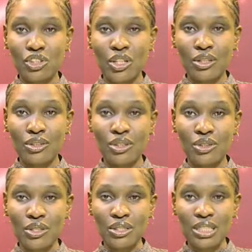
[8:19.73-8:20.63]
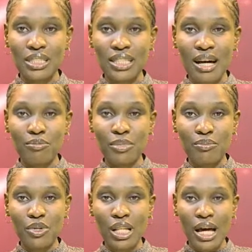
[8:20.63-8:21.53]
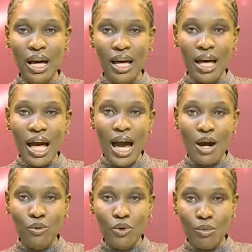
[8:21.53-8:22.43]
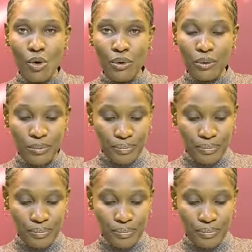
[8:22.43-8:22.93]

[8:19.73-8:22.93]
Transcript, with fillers: judge, Justice Abimbola Awogboro.